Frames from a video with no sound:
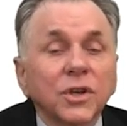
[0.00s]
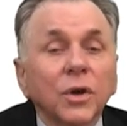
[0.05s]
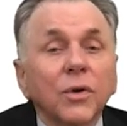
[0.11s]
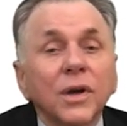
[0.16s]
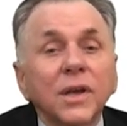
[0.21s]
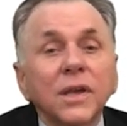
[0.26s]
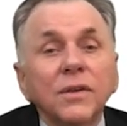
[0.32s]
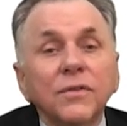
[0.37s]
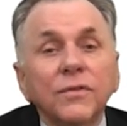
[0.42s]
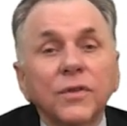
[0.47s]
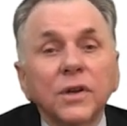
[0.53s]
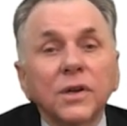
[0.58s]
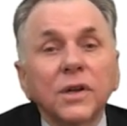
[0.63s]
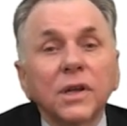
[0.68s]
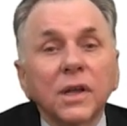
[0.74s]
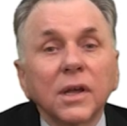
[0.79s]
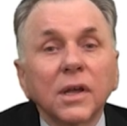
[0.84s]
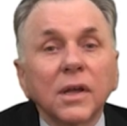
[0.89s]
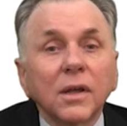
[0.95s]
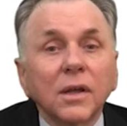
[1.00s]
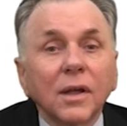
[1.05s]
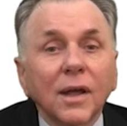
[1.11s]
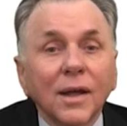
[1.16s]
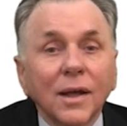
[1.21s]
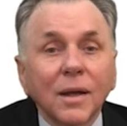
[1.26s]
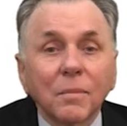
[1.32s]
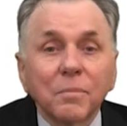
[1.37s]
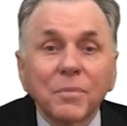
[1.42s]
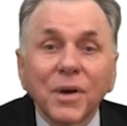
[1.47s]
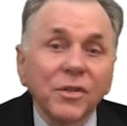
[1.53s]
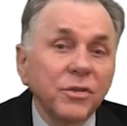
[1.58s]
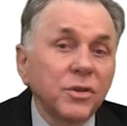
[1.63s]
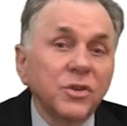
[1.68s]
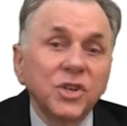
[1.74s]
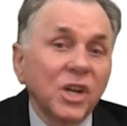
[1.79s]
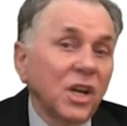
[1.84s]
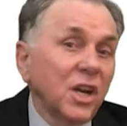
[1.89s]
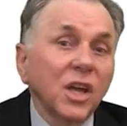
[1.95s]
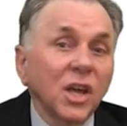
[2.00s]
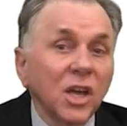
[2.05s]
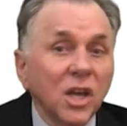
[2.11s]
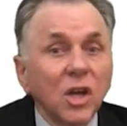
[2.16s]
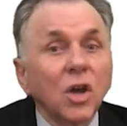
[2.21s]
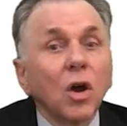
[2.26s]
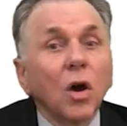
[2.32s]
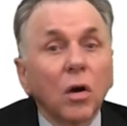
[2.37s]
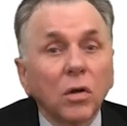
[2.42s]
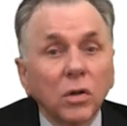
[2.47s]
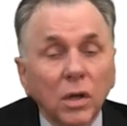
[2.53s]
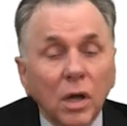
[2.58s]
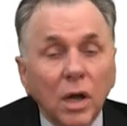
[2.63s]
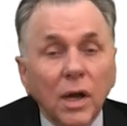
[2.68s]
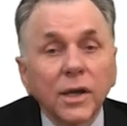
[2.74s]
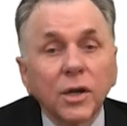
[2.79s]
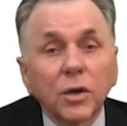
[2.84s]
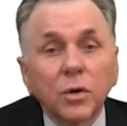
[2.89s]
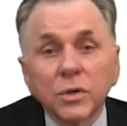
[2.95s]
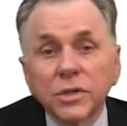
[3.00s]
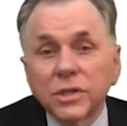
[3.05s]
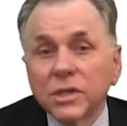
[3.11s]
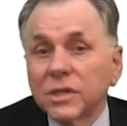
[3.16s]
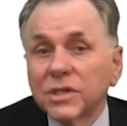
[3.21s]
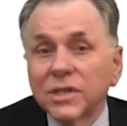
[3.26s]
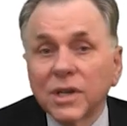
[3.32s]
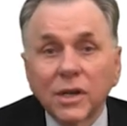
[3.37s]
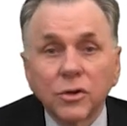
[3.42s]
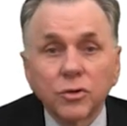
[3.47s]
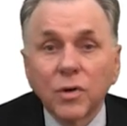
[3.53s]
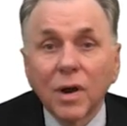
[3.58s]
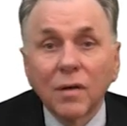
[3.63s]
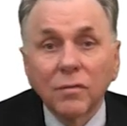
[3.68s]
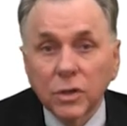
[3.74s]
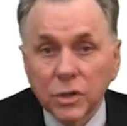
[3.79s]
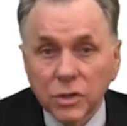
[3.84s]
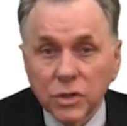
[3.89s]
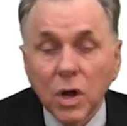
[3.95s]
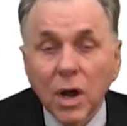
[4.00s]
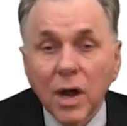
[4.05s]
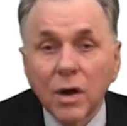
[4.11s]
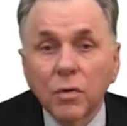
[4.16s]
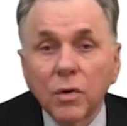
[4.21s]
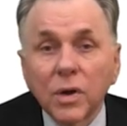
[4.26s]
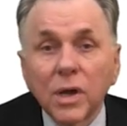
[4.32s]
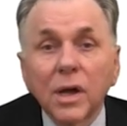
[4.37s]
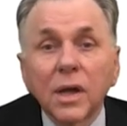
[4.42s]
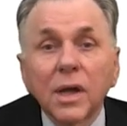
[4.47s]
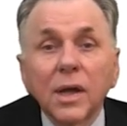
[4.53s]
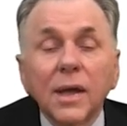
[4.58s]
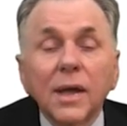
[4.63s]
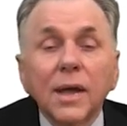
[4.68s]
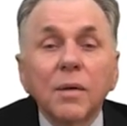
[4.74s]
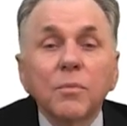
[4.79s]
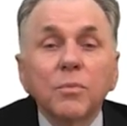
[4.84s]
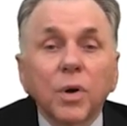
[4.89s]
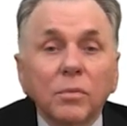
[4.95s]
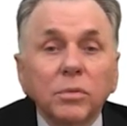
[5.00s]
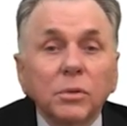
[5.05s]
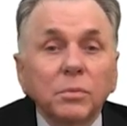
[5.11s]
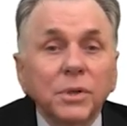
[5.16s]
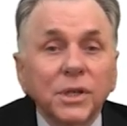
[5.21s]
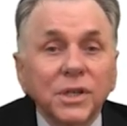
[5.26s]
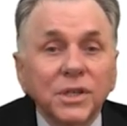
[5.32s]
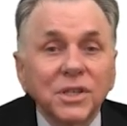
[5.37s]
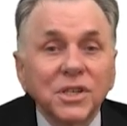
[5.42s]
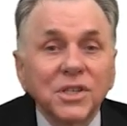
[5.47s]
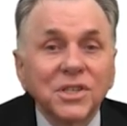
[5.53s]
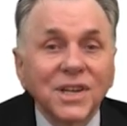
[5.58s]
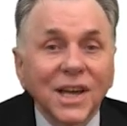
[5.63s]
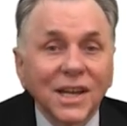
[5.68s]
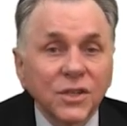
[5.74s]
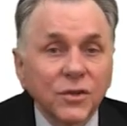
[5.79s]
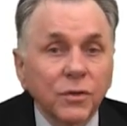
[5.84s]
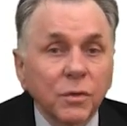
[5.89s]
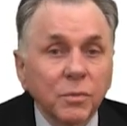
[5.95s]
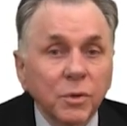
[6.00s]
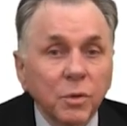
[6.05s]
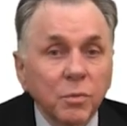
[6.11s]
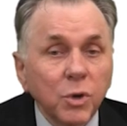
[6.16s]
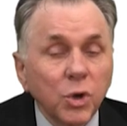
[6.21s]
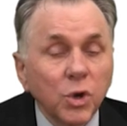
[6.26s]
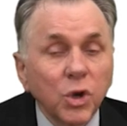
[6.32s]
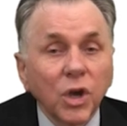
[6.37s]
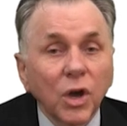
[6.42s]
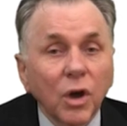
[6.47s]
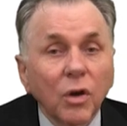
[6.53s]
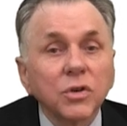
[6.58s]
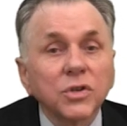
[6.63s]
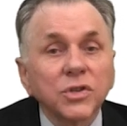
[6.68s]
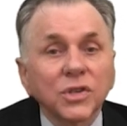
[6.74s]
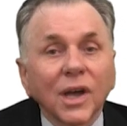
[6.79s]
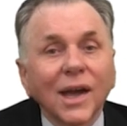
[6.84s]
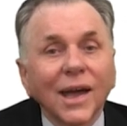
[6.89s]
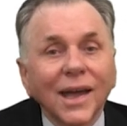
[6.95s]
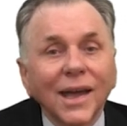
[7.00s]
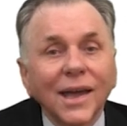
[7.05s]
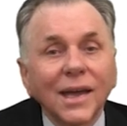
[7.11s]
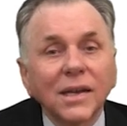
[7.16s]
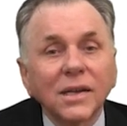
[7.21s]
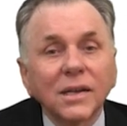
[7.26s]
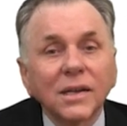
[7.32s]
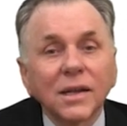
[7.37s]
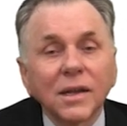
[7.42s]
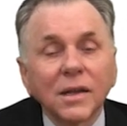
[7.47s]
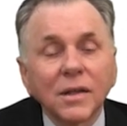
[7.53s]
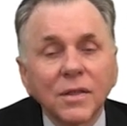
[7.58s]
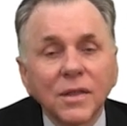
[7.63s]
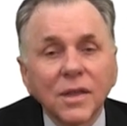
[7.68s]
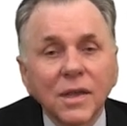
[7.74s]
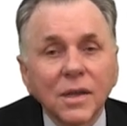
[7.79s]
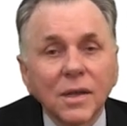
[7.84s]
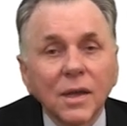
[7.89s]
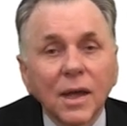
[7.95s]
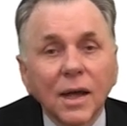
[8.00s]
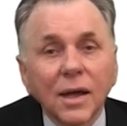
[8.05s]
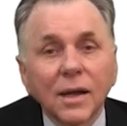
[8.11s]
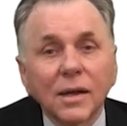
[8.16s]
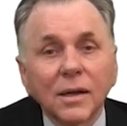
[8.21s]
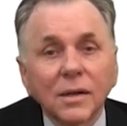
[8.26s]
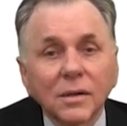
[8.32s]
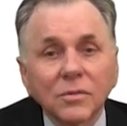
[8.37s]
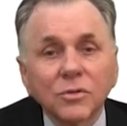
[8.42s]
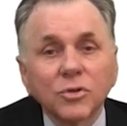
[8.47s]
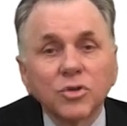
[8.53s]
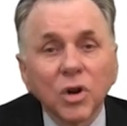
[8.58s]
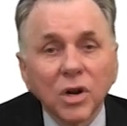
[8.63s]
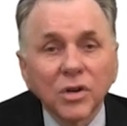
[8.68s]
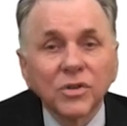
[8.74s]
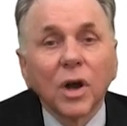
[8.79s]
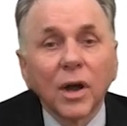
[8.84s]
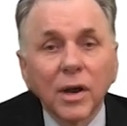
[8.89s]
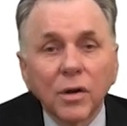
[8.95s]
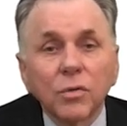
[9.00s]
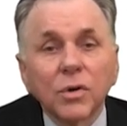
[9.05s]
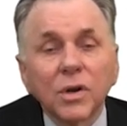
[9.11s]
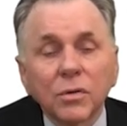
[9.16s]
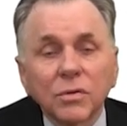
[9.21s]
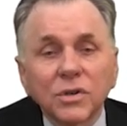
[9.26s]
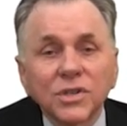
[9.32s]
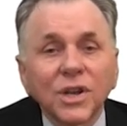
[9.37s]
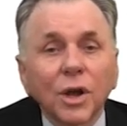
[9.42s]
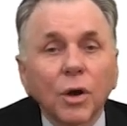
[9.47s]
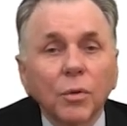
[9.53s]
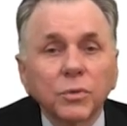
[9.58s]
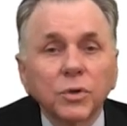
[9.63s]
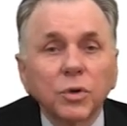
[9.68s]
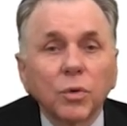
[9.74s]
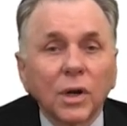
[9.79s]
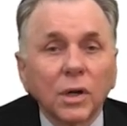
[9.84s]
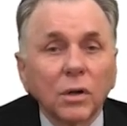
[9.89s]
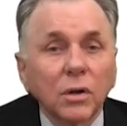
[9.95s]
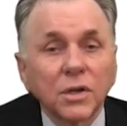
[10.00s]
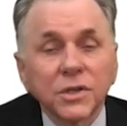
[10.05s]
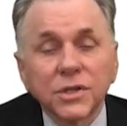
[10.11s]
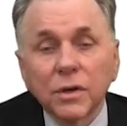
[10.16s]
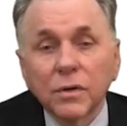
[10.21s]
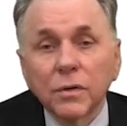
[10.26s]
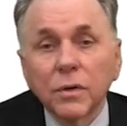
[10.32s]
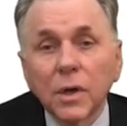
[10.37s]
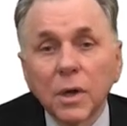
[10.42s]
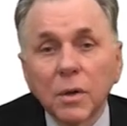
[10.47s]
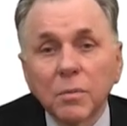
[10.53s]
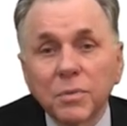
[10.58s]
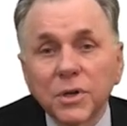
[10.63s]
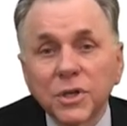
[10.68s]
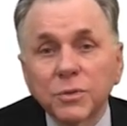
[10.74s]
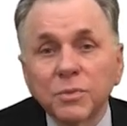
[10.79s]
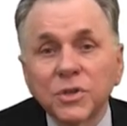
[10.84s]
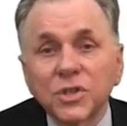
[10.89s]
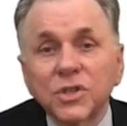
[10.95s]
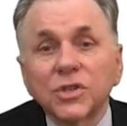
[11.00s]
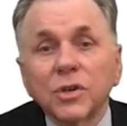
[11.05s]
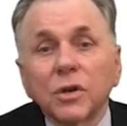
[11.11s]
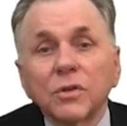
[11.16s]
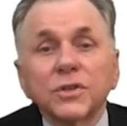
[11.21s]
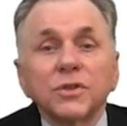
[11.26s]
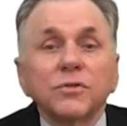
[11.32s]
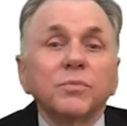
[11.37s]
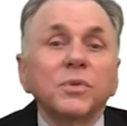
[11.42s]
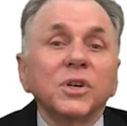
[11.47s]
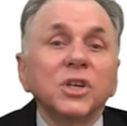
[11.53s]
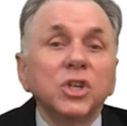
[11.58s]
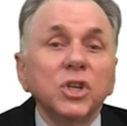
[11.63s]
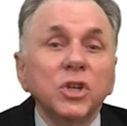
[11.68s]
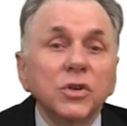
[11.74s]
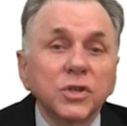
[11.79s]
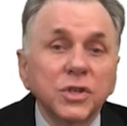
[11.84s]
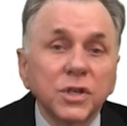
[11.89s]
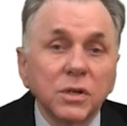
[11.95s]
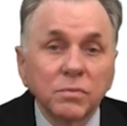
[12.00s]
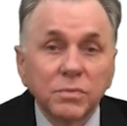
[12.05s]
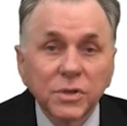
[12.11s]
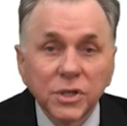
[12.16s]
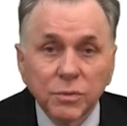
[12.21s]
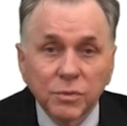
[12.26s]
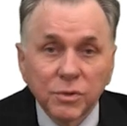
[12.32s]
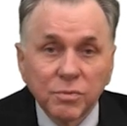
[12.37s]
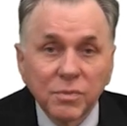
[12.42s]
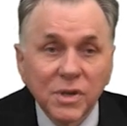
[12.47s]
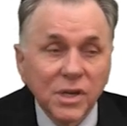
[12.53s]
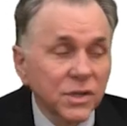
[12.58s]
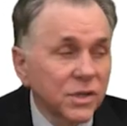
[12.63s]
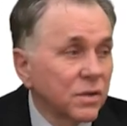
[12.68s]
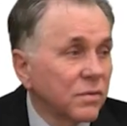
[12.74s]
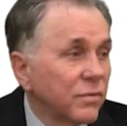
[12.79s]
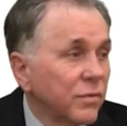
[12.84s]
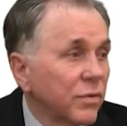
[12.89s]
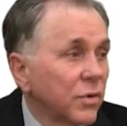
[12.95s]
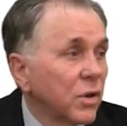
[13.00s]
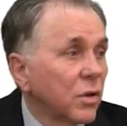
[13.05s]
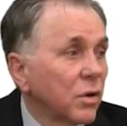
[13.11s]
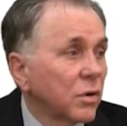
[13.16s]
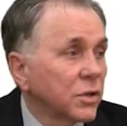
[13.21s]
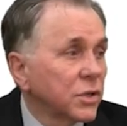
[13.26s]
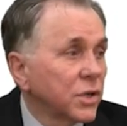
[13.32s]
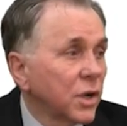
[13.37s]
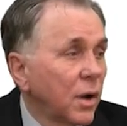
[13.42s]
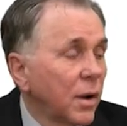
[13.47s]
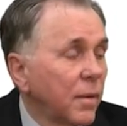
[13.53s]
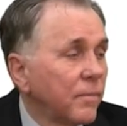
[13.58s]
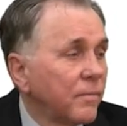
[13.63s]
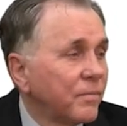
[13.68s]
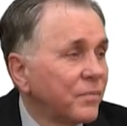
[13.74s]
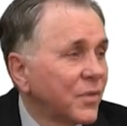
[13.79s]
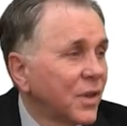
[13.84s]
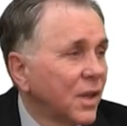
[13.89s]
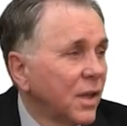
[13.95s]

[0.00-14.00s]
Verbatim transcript: So even uh, pathogenic E. coli causing, say, traveler's diarrhea, probably detach from the mucosa and the uh, diarrhea is helped quite a lot. So bismuth salts have been used in bismuth medicine for a long time.